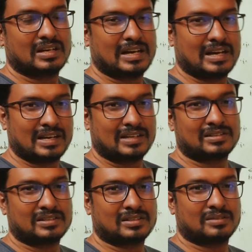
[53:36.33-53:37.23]

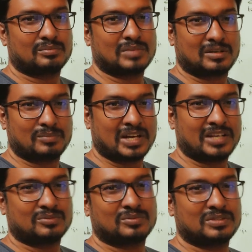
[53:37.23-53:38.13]
and
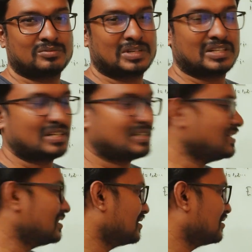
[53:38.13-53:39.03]
multiplying with
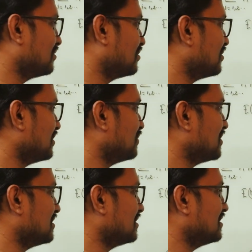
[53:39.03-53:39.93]
100 to show in
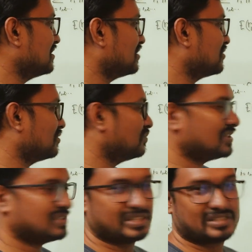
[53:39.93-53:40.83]
percentage, it should
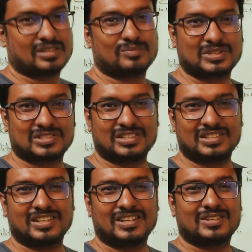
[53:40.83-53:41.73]
be
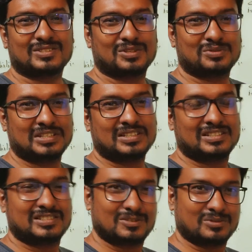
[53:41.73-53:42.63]
16%. So using
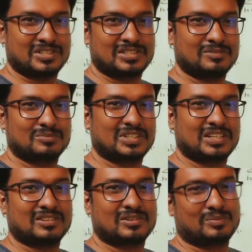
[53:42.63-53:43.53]
this equation we
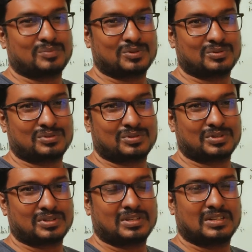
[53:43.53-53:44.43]
can
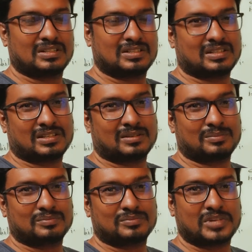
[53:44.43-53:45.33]
compute
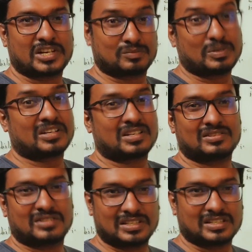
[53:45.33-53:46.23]
the expected
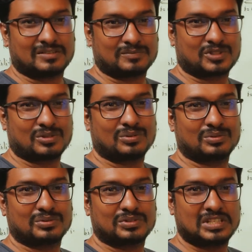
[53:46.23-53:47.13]
return.
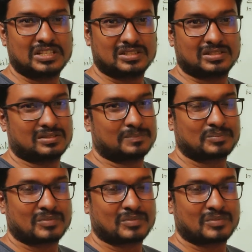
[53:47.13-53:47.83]
So this